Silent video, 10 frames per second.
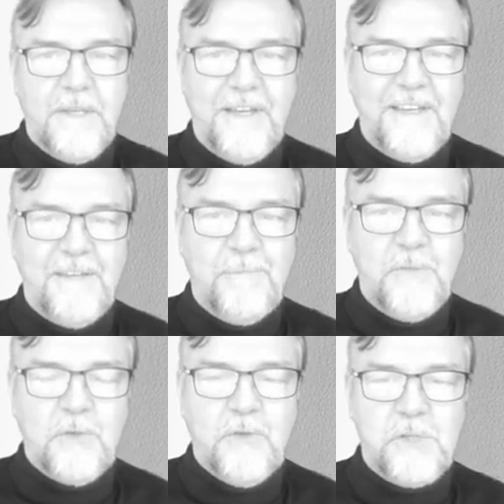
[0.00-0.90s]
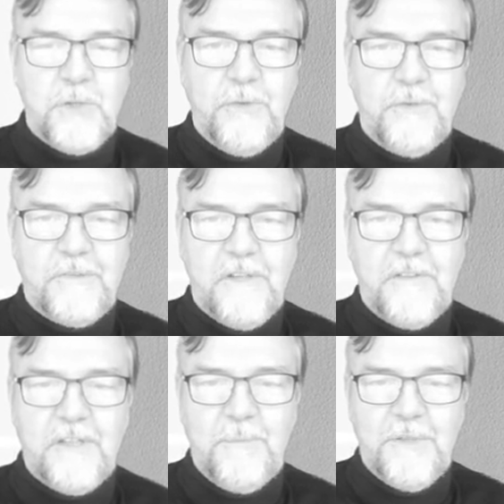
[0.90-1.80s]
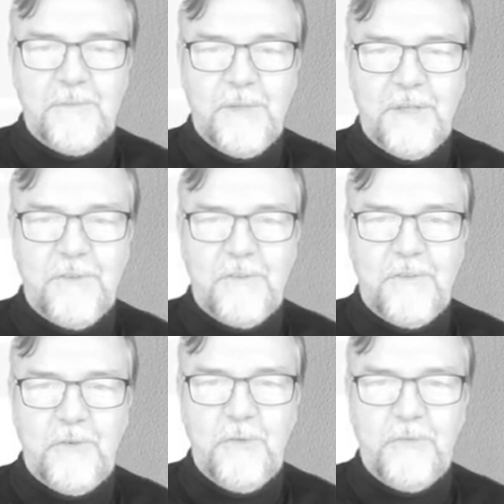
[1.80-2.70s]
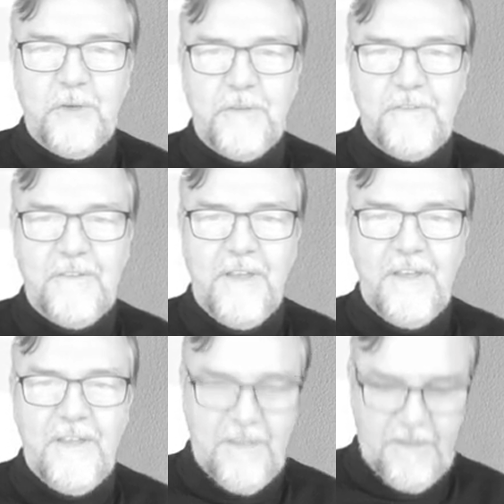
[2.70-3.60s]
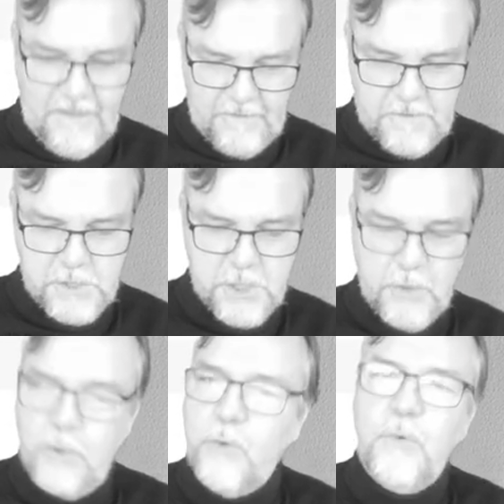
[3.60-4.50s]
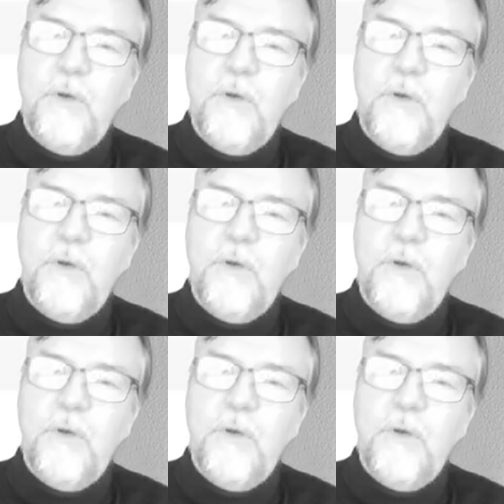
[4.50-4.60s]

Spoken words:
I'm not going to show you the result yet, because what I wanted to do first is show